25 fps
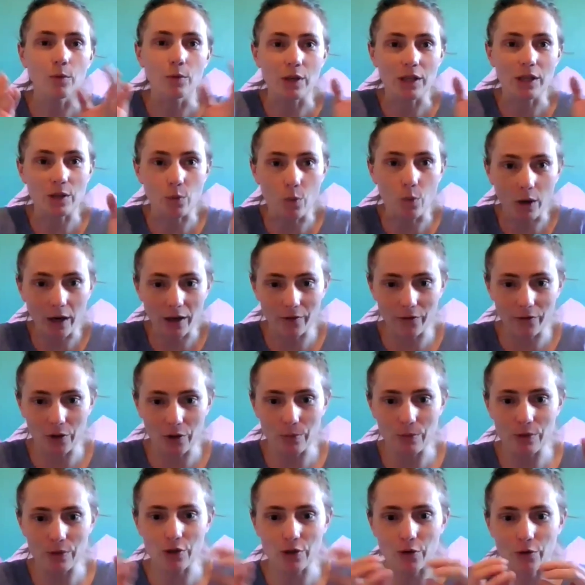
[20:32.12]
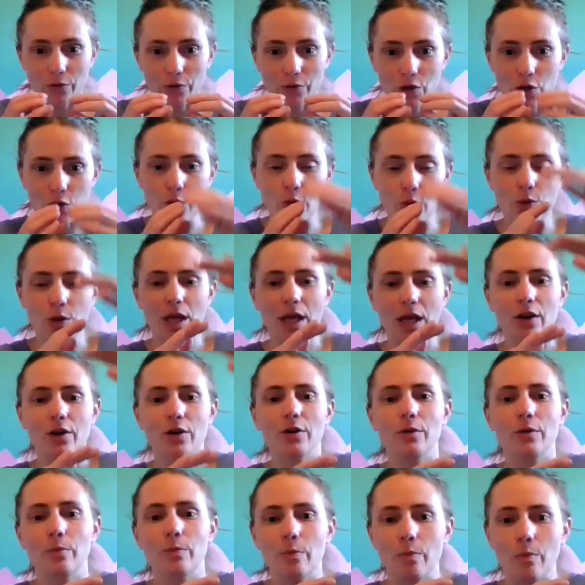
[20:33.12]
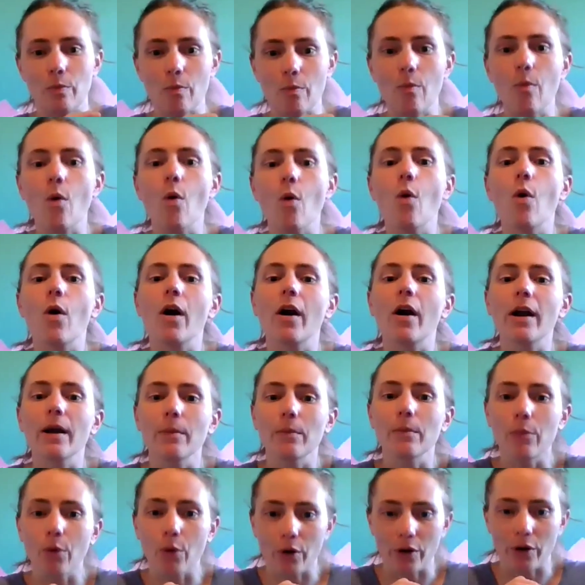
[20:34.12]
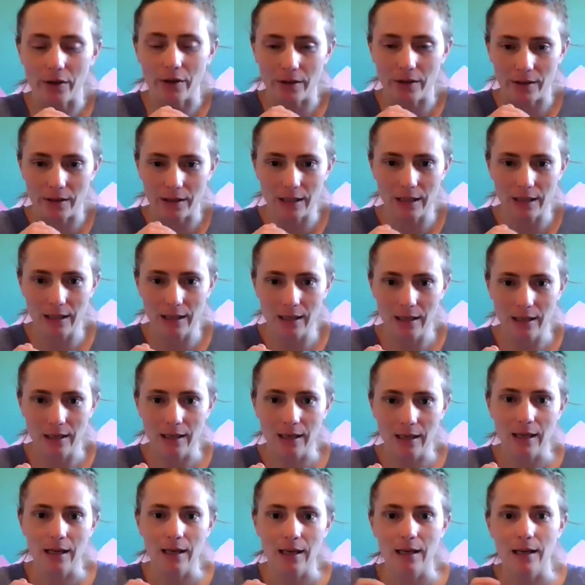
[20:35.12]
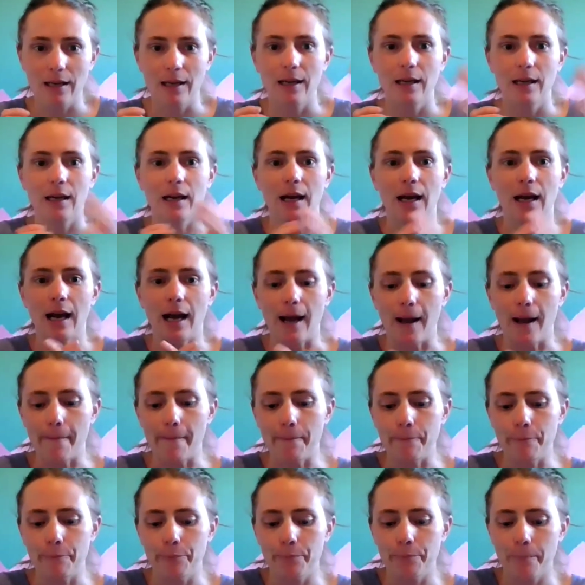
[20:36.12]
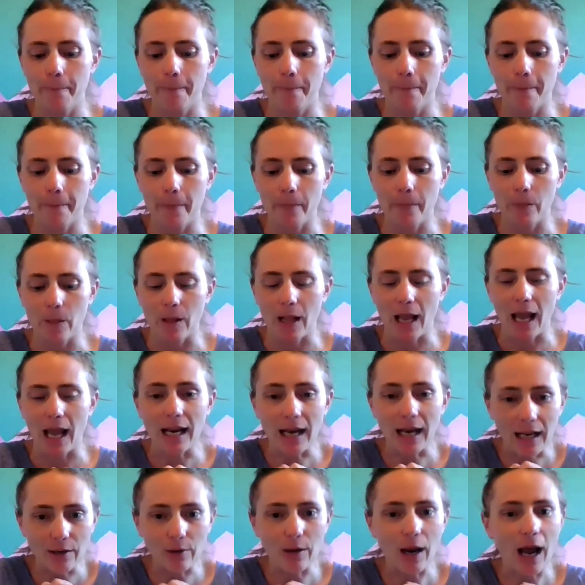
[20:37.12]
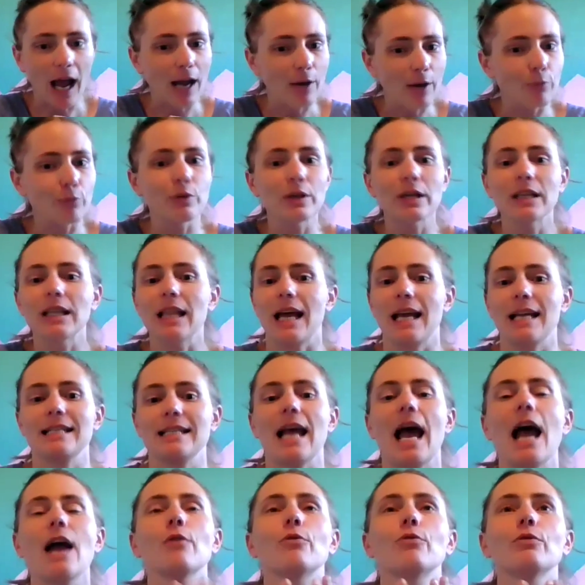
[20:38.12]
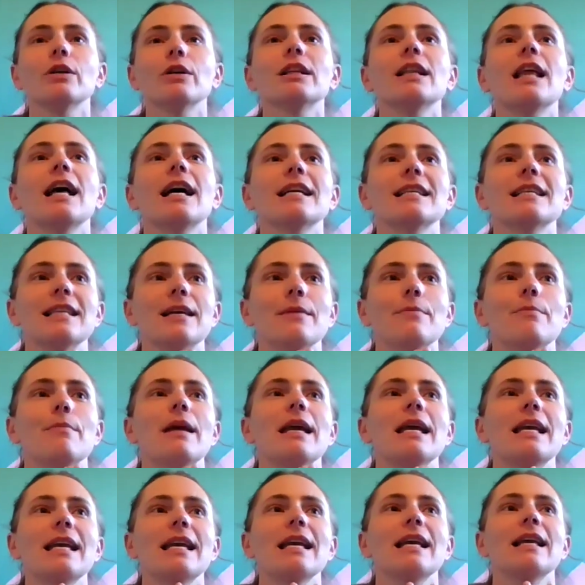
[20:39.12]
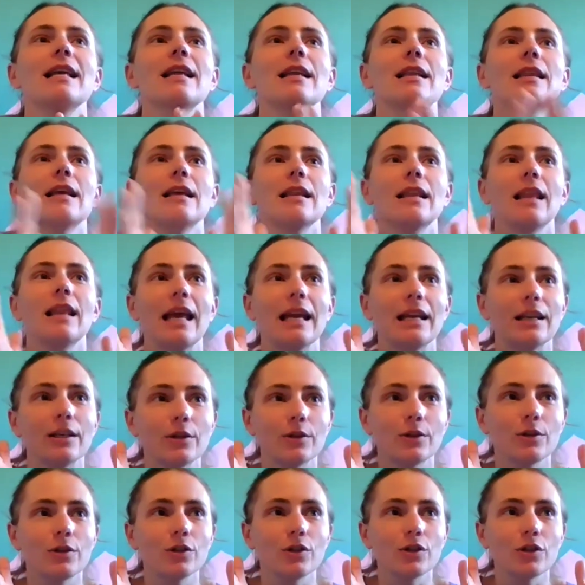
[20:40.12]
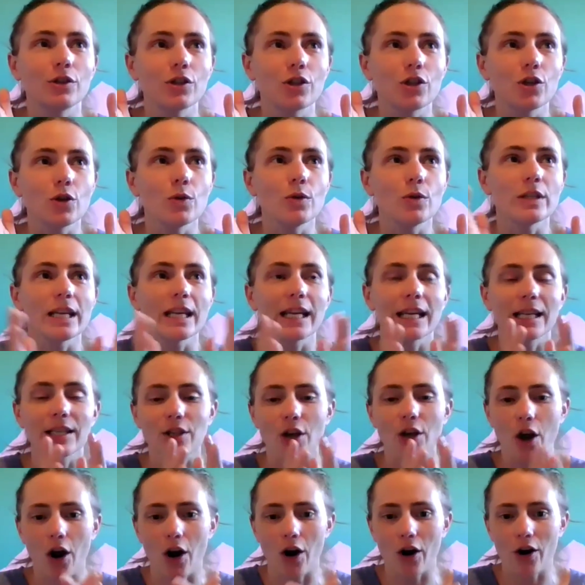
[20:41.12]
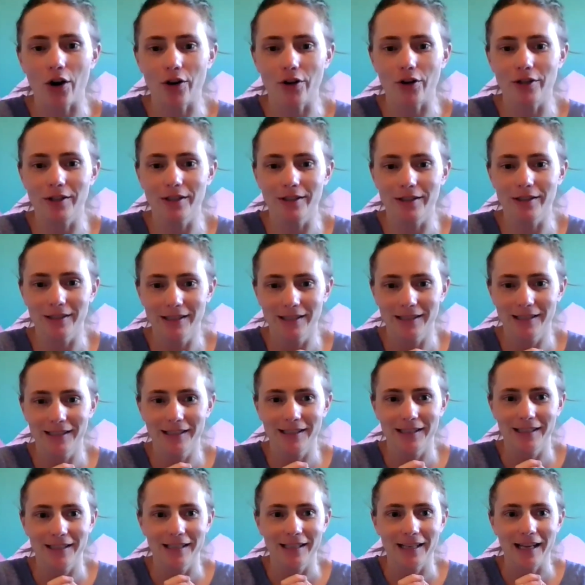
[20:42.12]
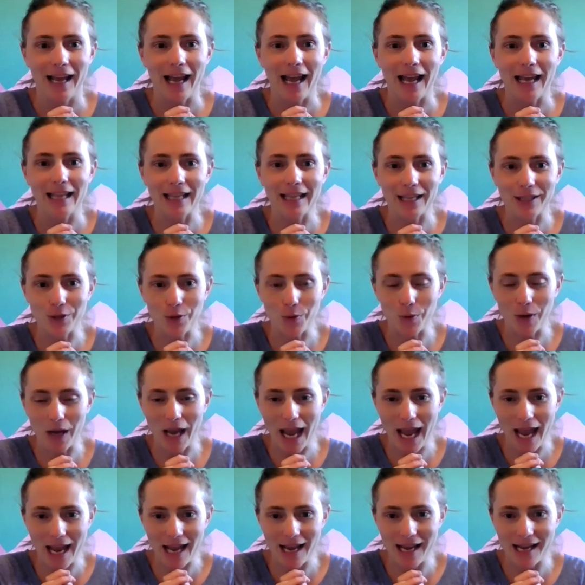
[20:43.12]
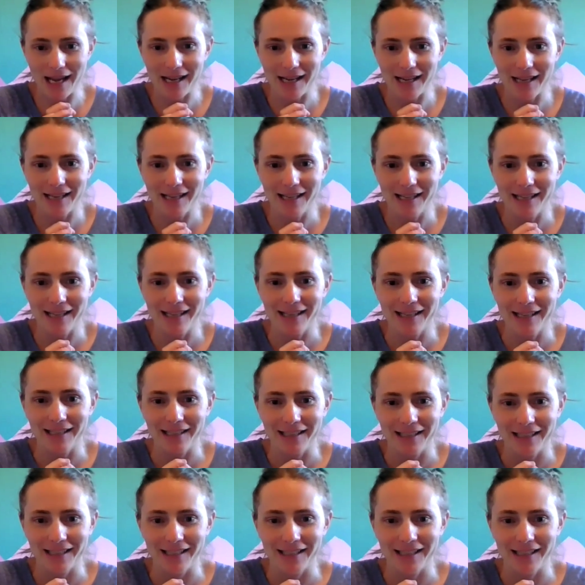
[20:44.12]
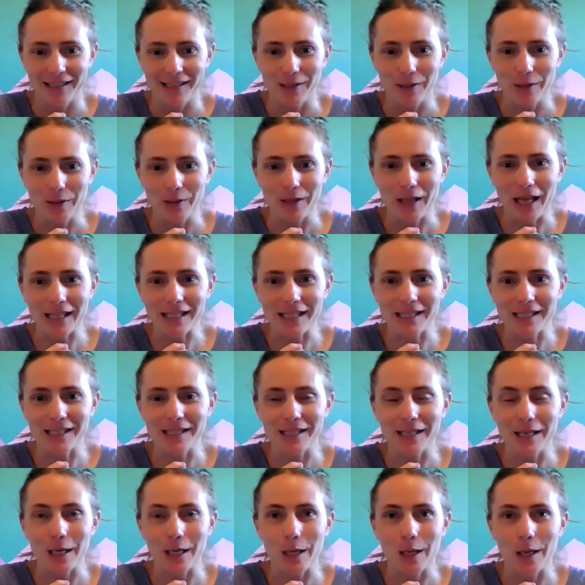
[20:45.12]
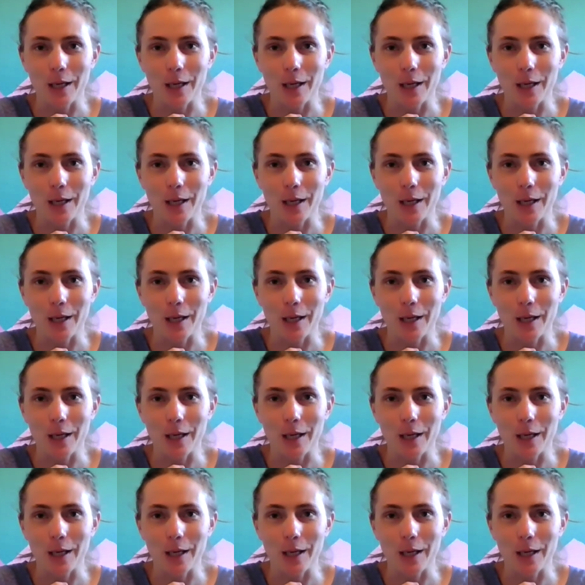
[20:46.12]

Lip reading: does one of them serve 2 that are more important? Um, and I realize that making that like choosing is hard, and that's okay. That's